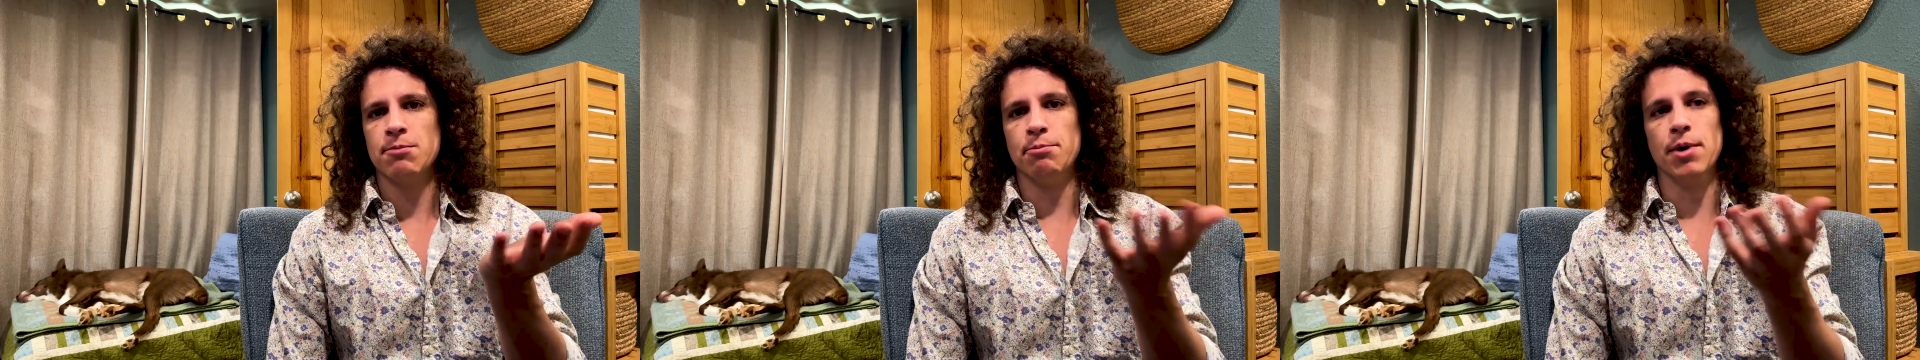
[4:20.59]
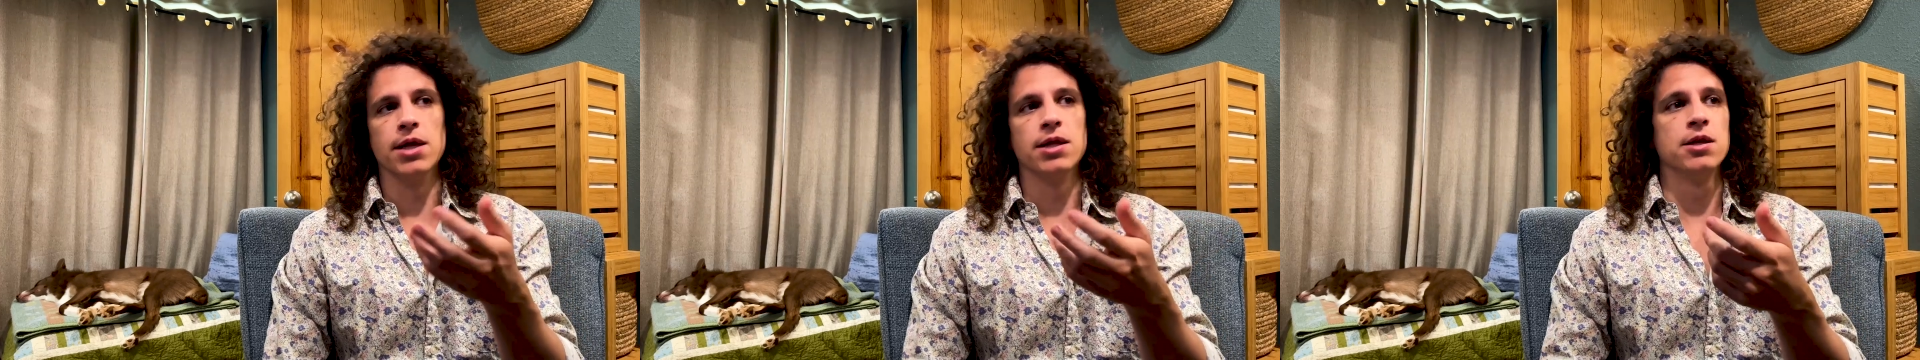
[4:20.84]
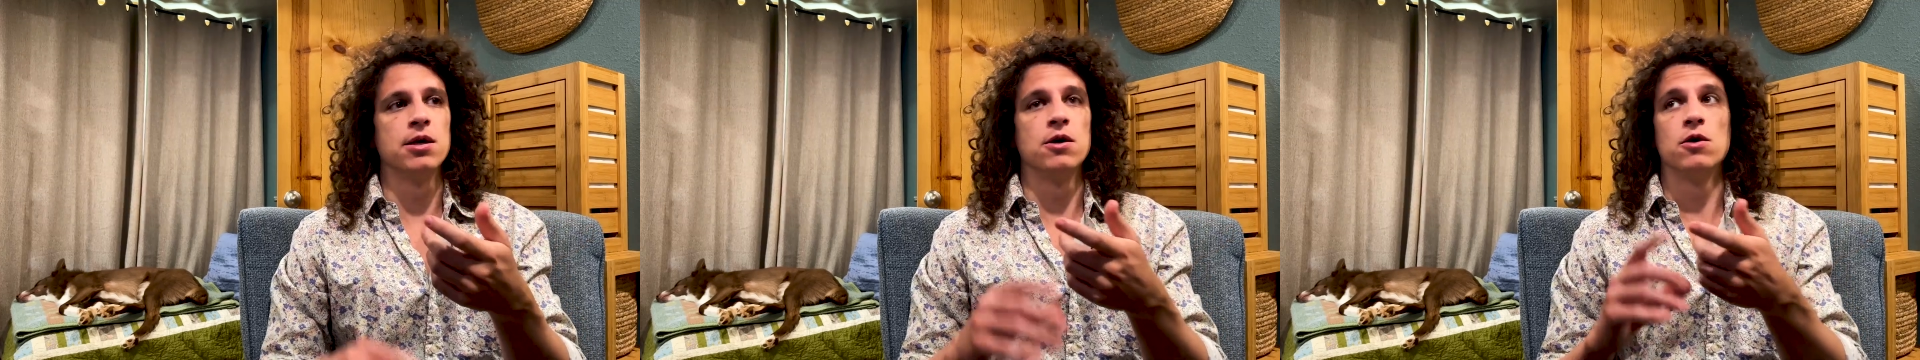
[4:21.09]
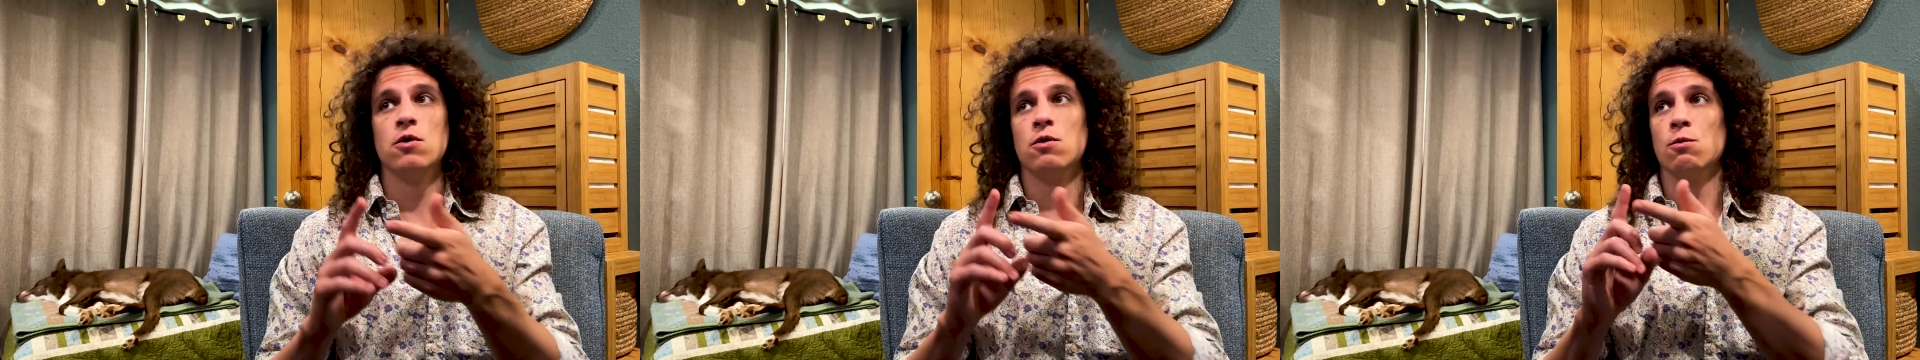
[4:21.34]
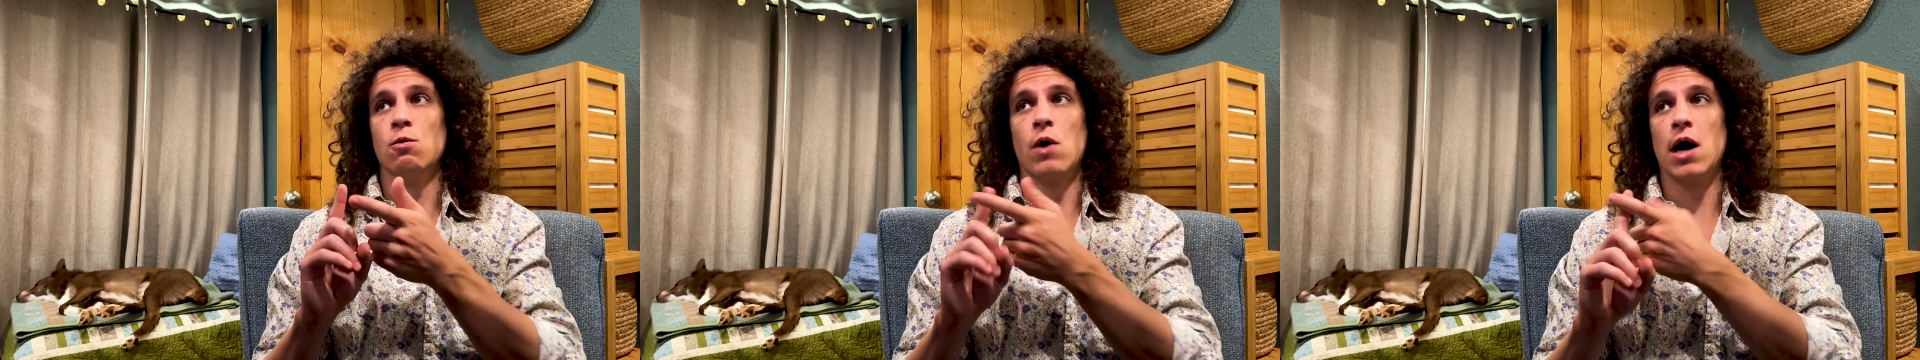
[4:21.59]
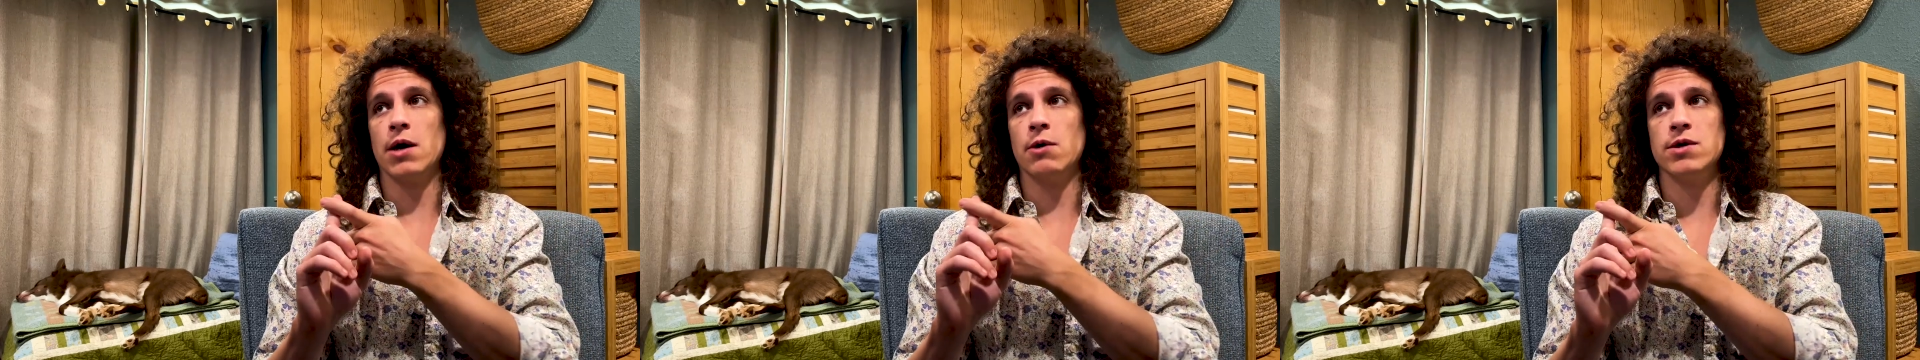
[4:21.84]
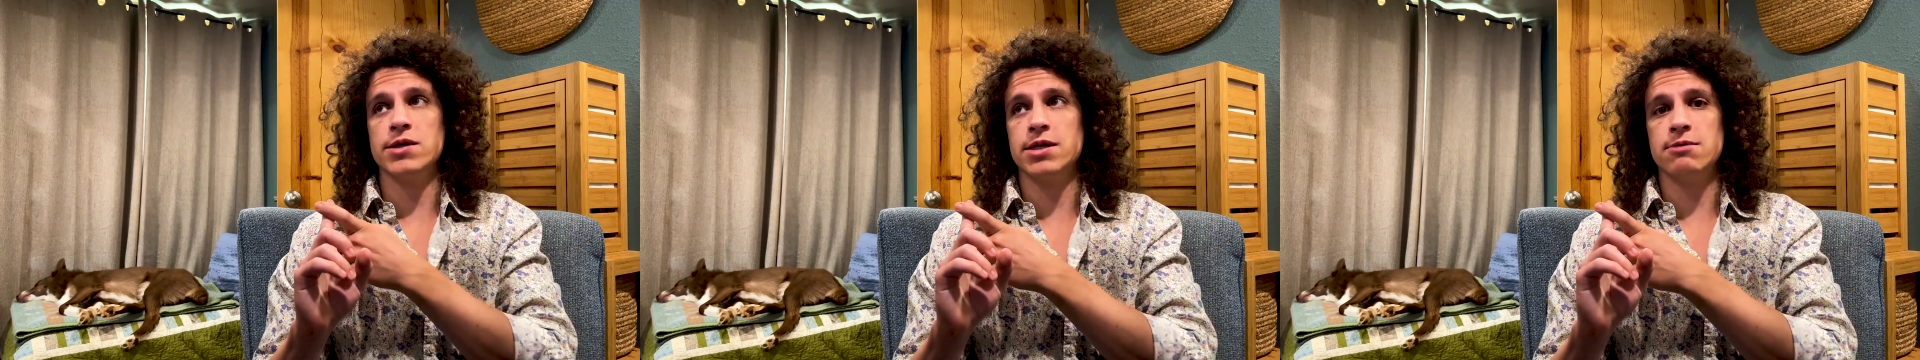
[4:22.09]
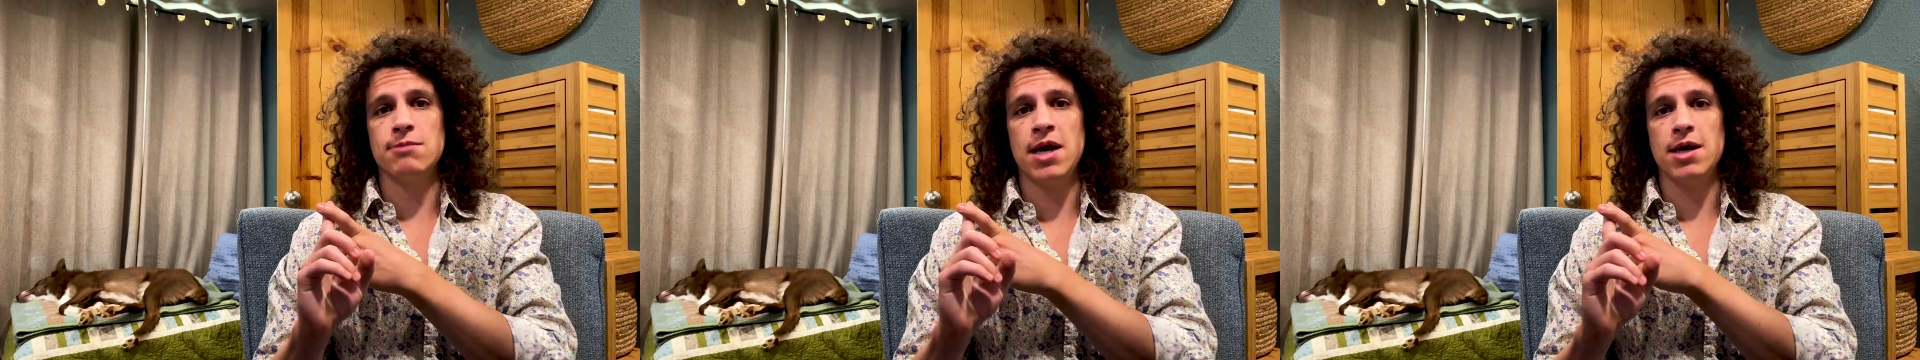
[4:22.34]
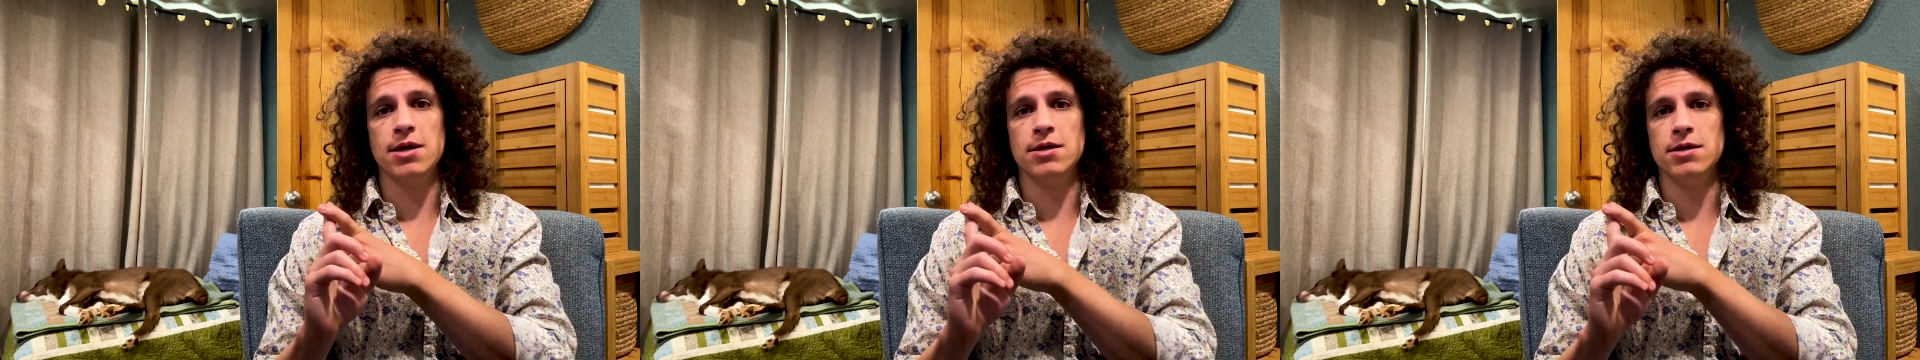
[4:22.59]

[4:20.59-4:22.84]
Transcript: but why was it made?